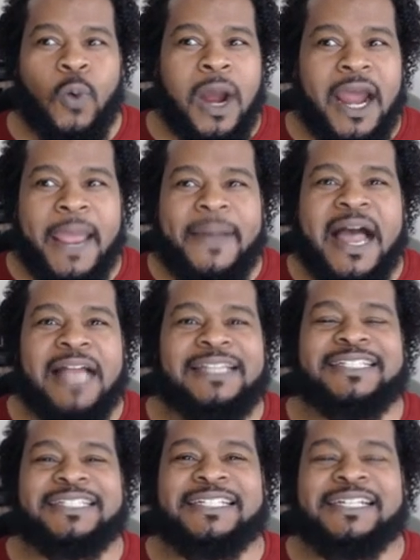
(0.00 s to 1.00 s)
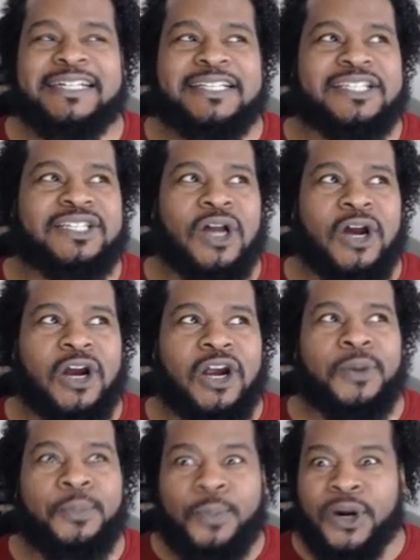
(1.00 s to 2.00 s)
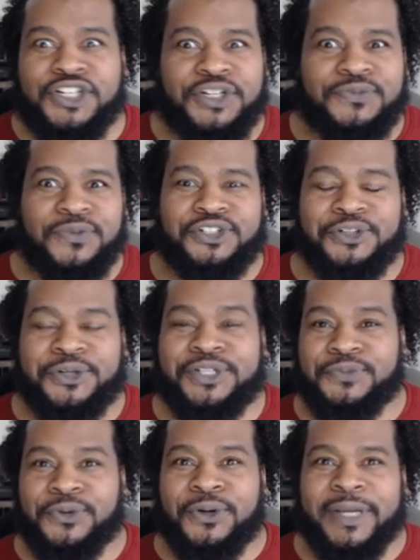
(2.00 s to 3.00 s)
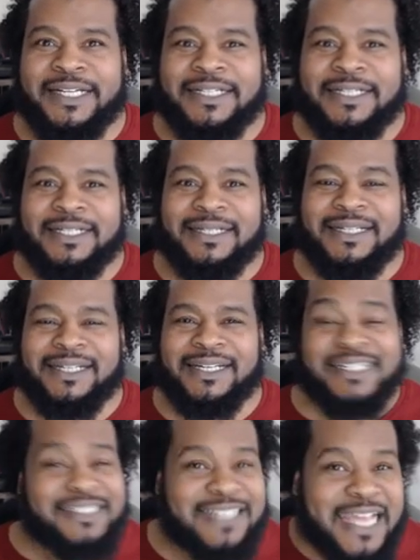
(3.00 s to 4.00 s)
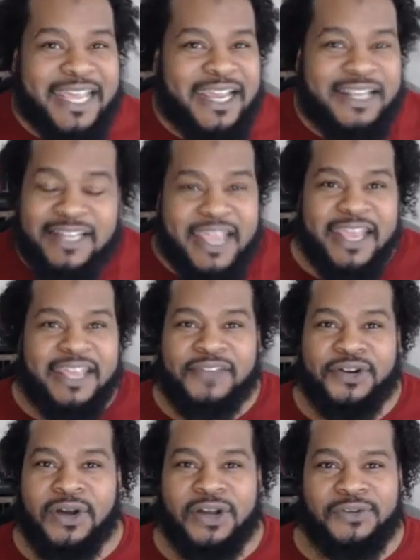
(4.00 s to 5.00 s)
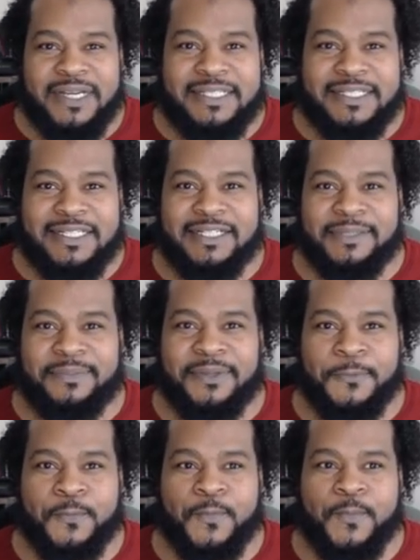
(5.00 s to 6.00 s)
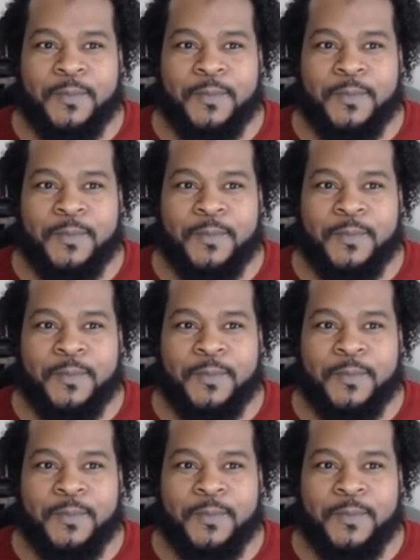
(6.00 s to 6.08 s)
Why Palestinians are marching for George Floyd, they they ain't even on a racist tip.